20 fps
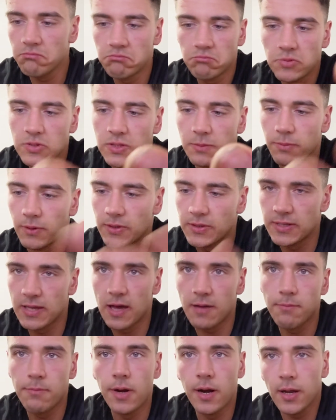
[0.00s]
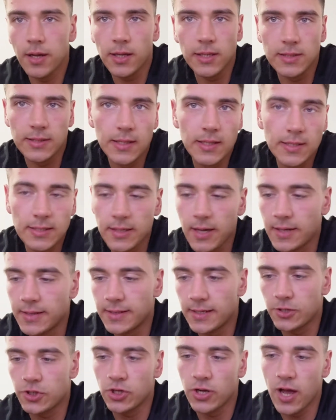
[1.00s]
Simple as that. But I guess it is nice
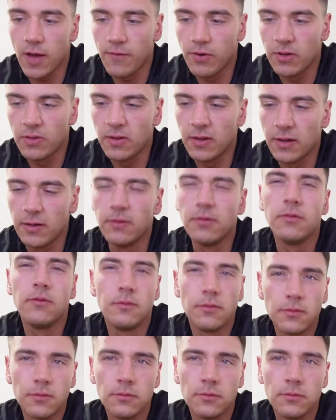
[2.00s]
to actually have it in there and,